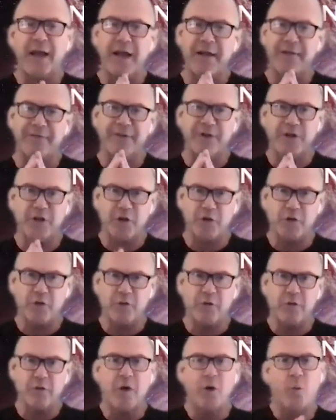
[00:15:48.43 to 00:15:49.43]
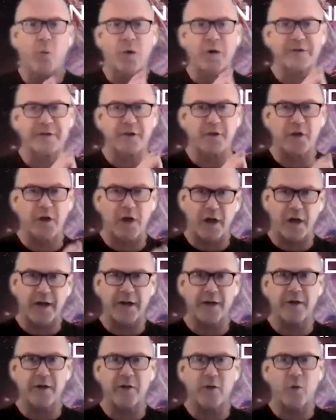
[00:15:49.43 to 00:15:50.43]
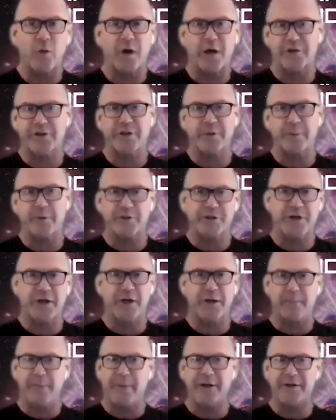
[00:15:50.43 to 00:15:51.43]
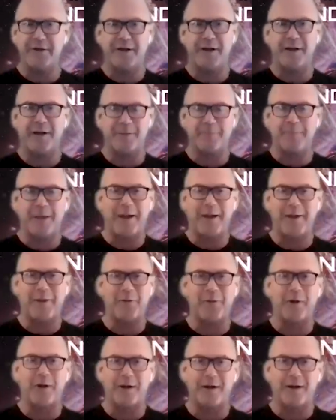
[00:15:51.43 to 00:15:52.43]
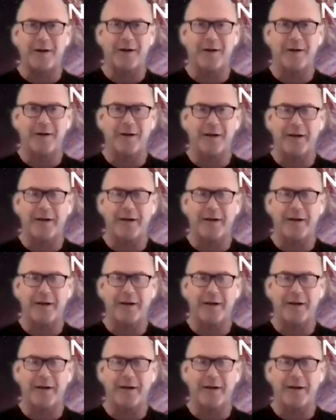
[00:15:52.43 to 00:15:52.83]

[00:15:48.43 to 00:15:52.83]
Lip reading: If you want to log into the washing machine and make it work,